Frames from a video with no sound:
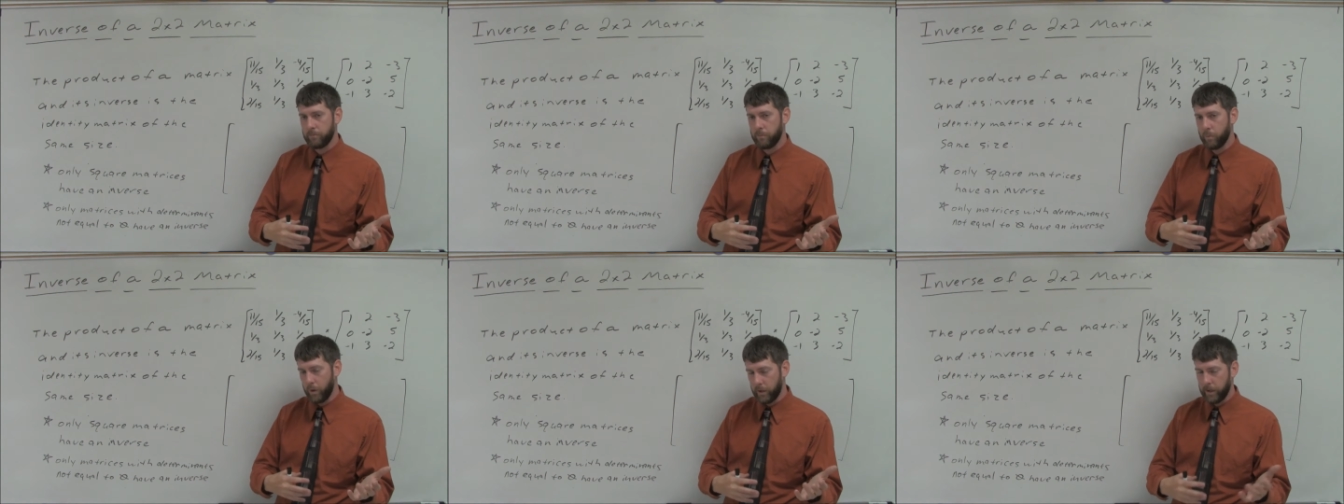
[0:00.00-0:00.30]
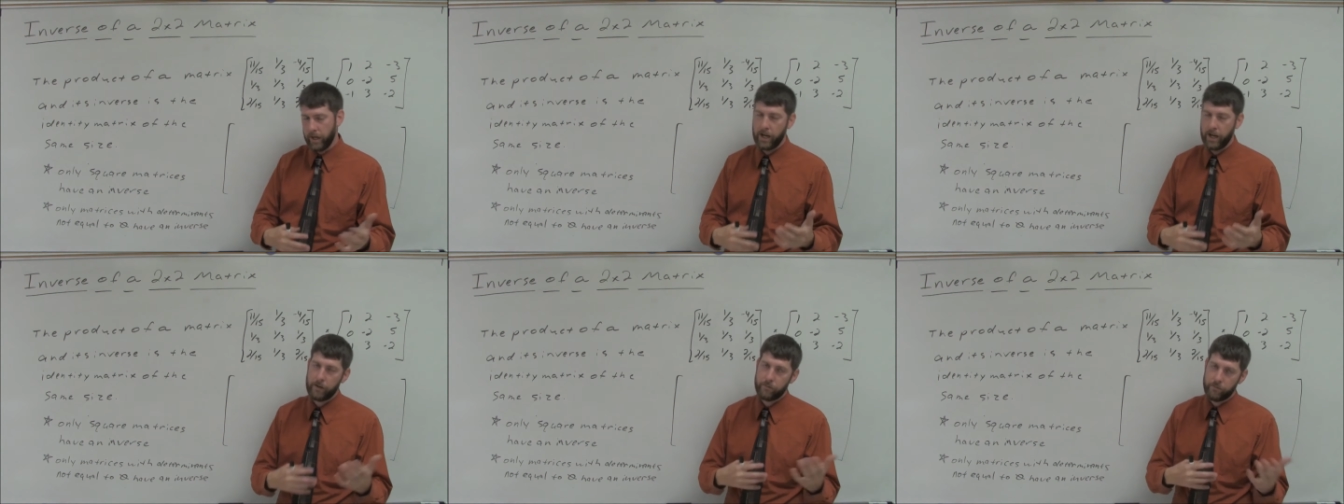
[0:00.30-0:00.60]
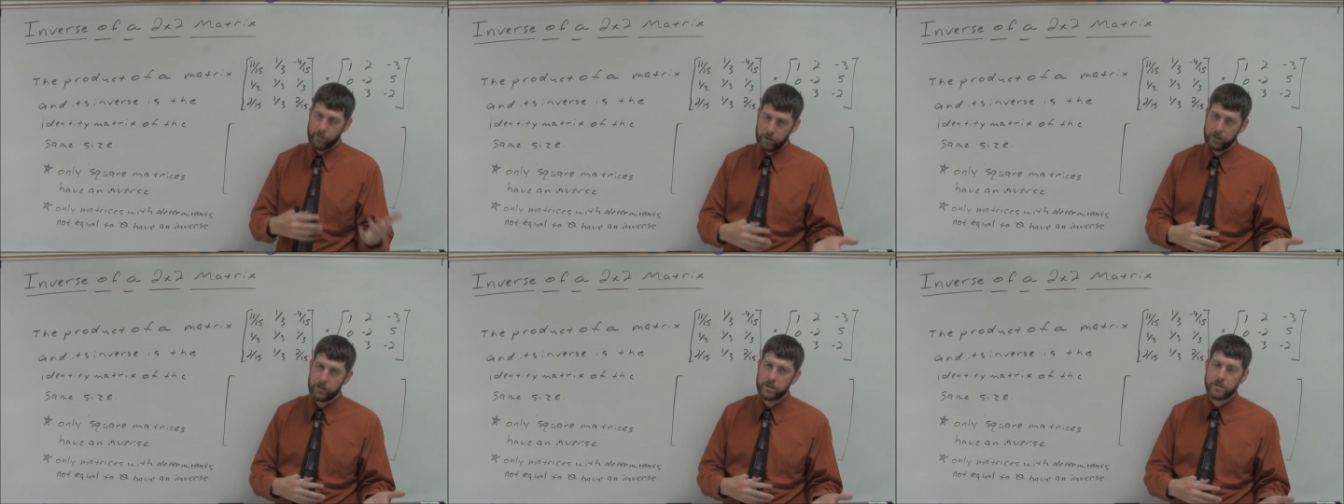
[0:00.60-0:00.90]
1
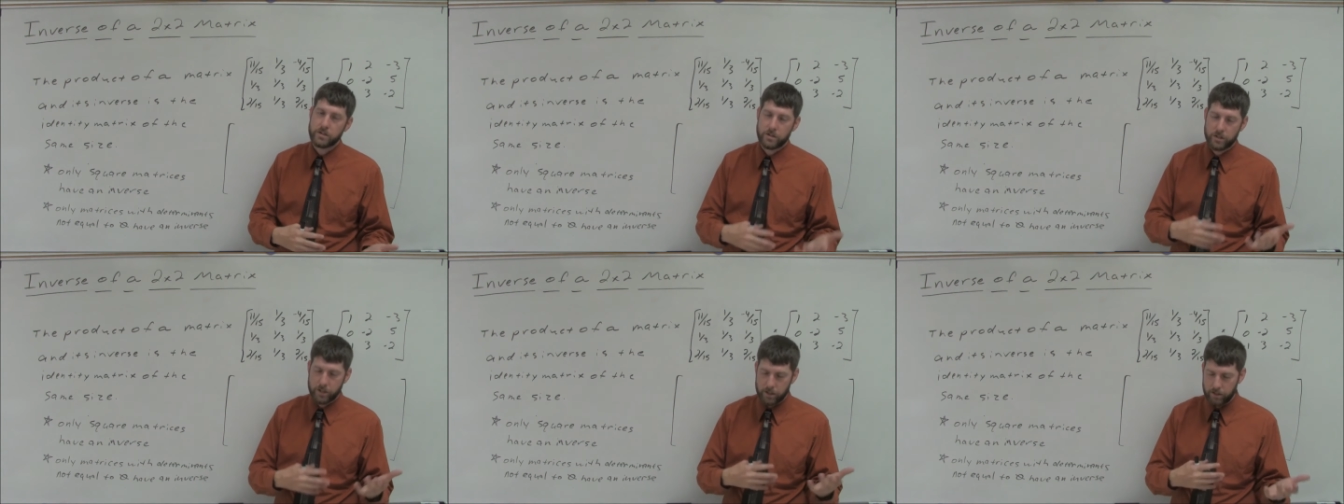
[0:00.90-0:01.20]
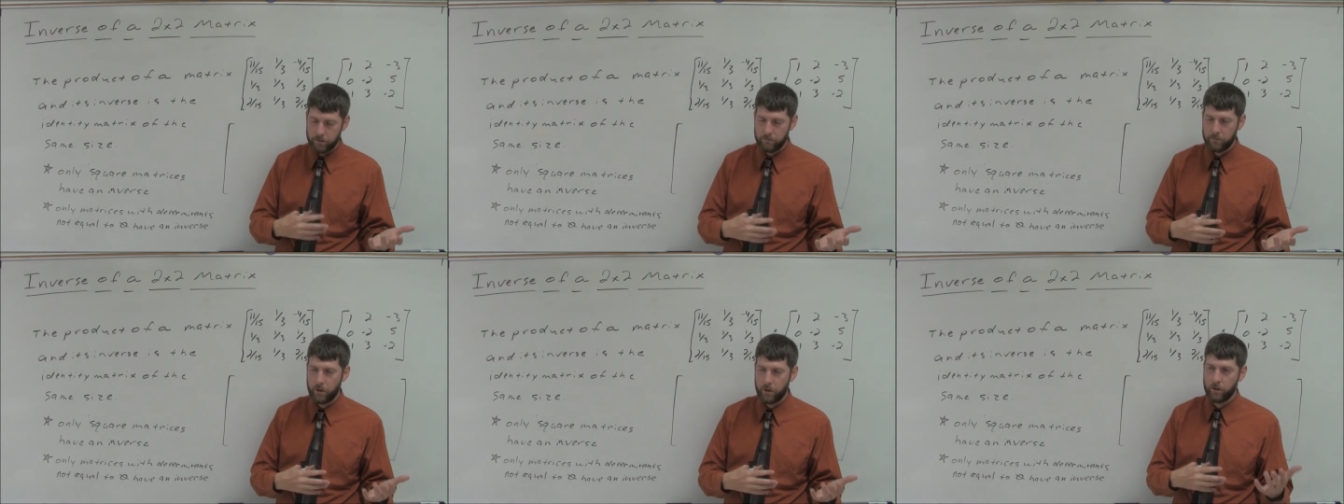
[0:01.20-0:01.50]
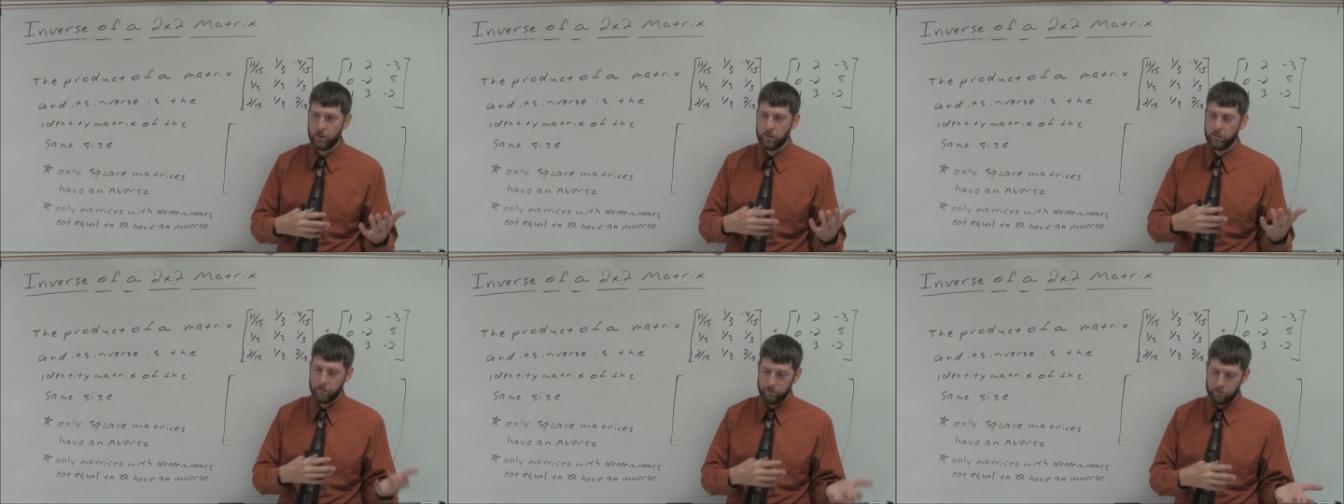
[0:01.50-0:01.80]
half is the,
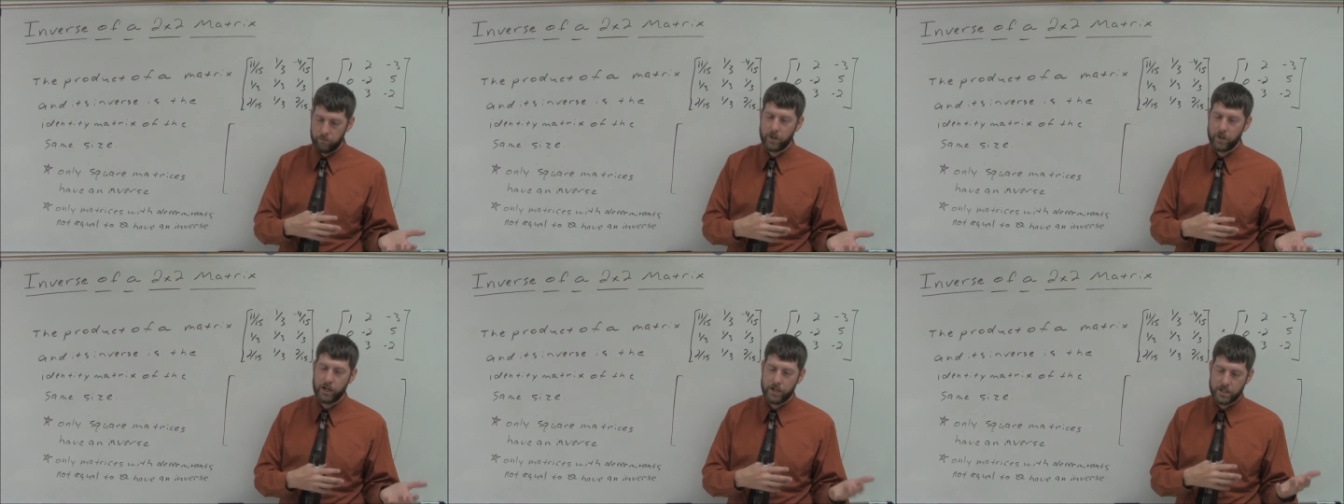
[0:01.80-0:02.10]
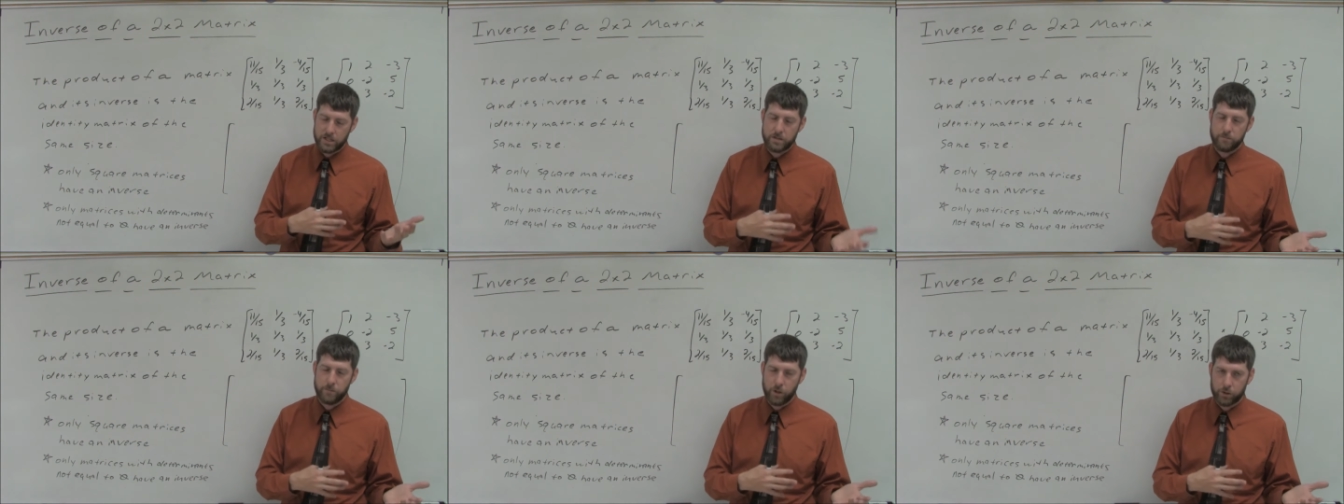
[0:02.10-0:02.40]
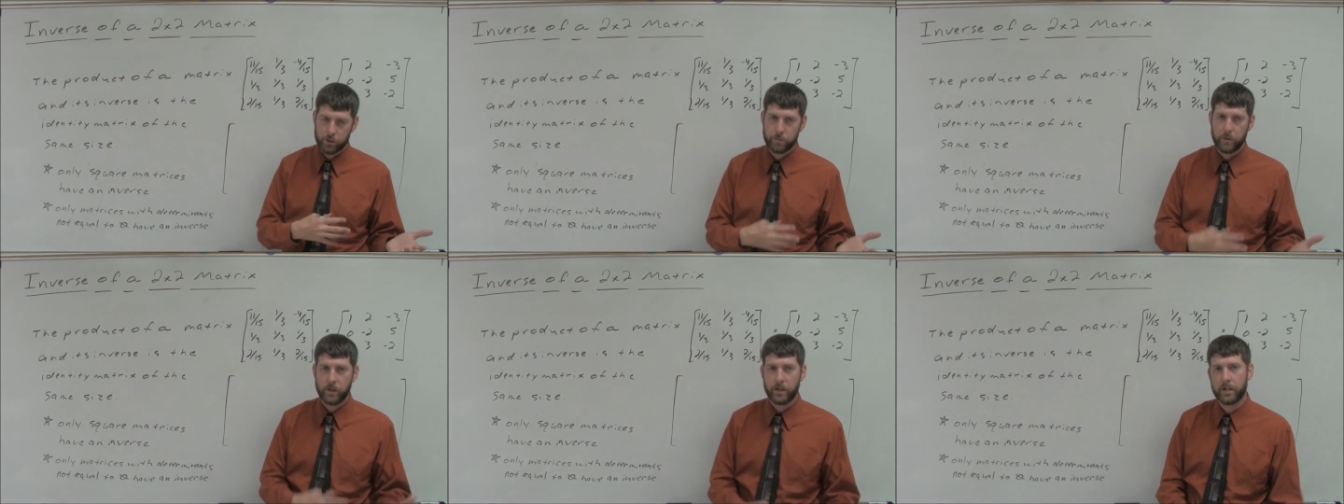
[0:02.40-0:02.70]
or, yeah, is the
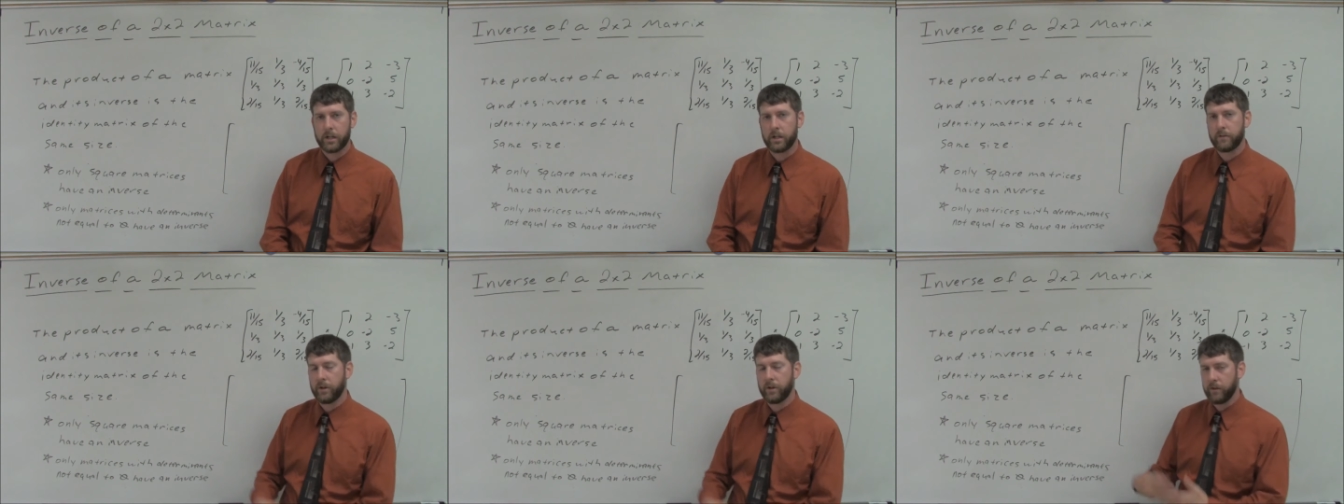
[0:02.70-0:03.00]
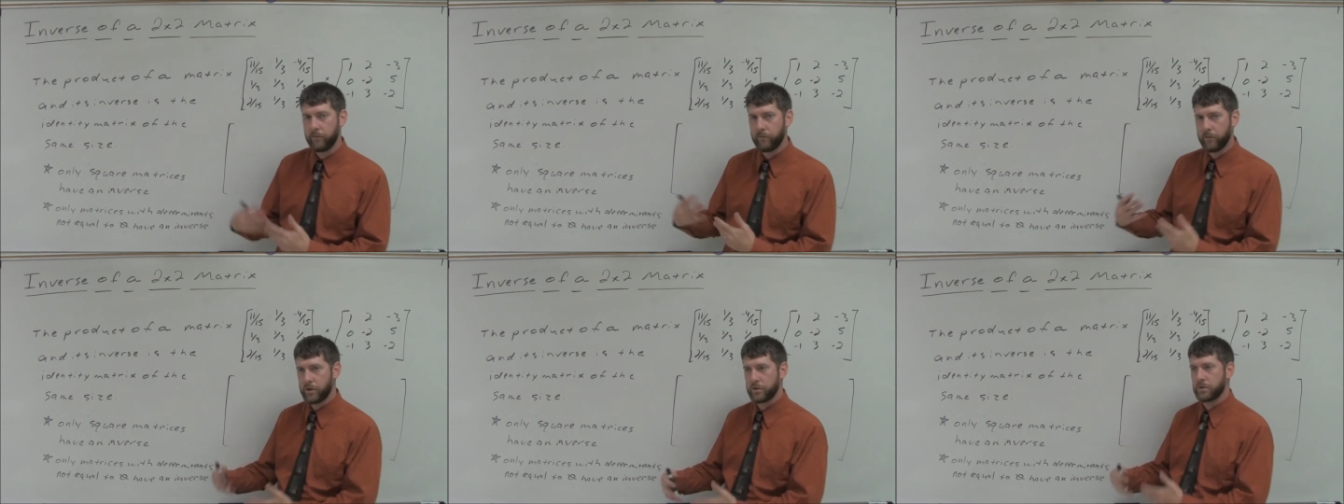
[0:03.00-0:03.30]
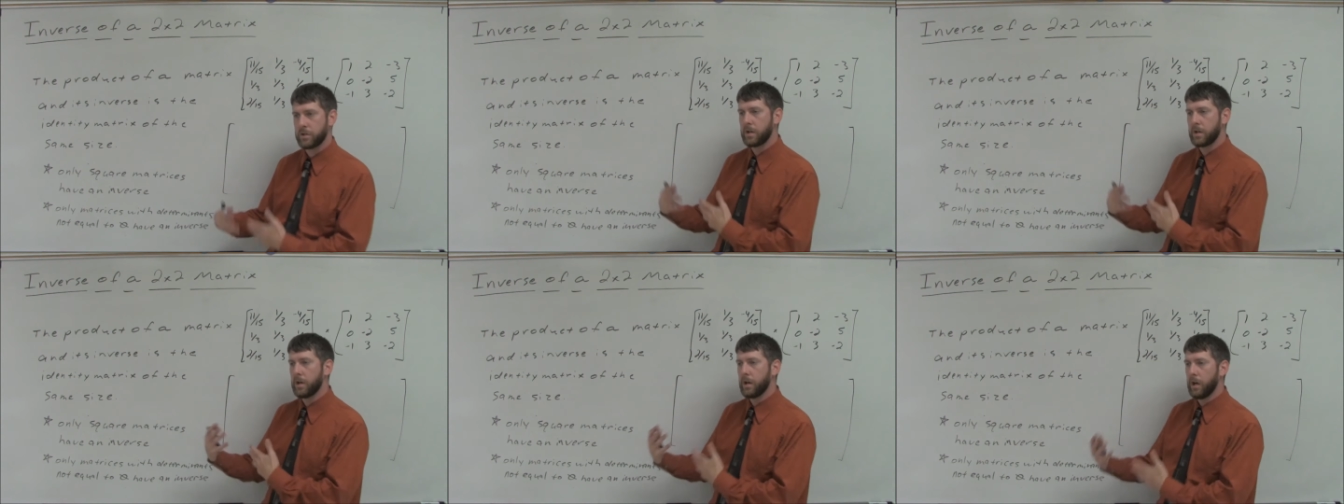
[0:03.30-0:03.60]
multiplicative
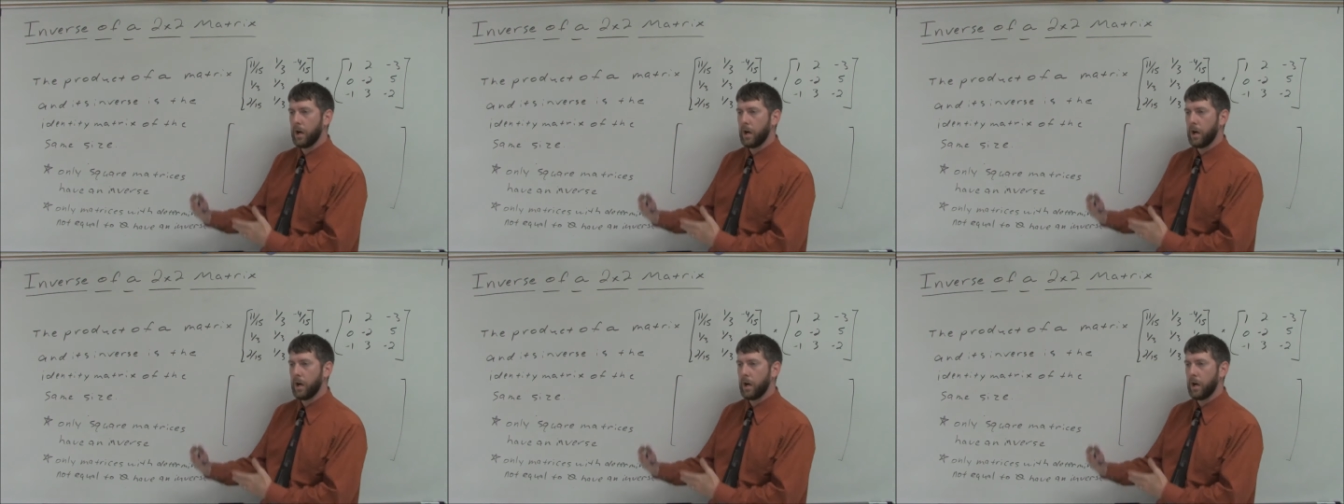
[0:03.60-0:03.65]
inverse